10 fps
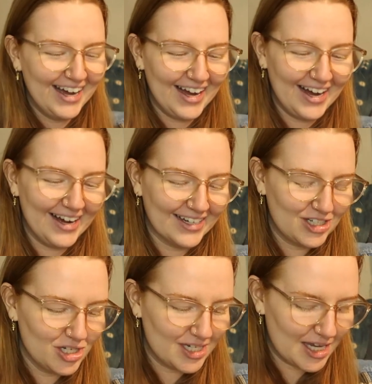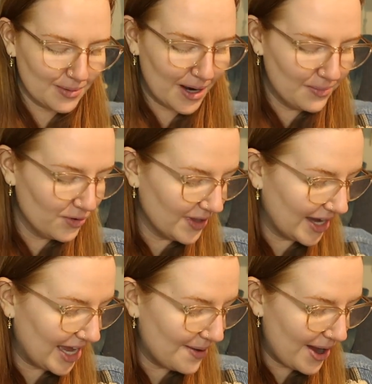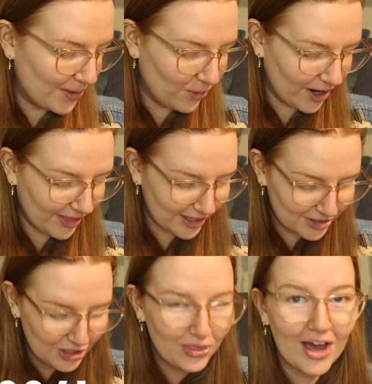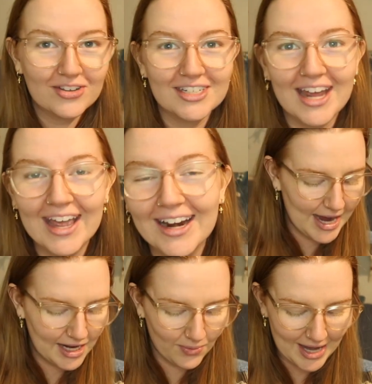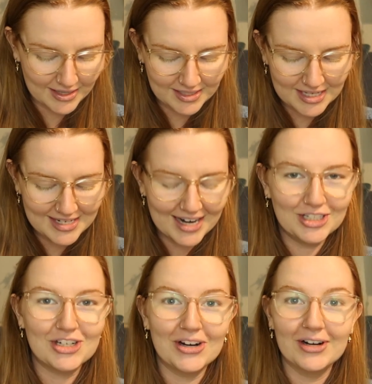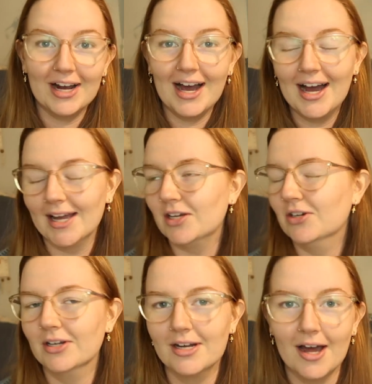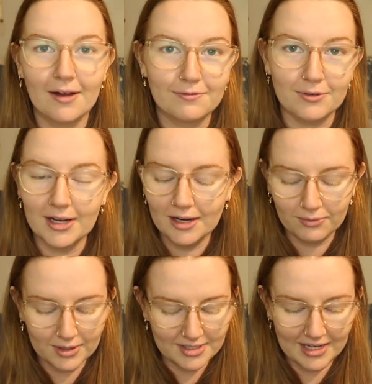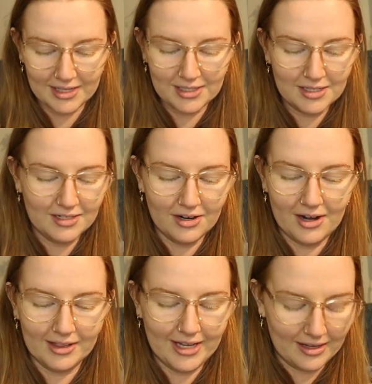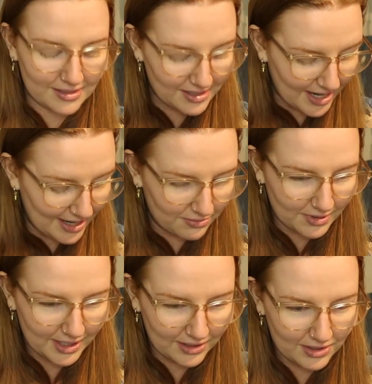uh, she says about a movie that came out in what, like 2008? Anyways, this next shirt, I could not freaking resist, darlings. I really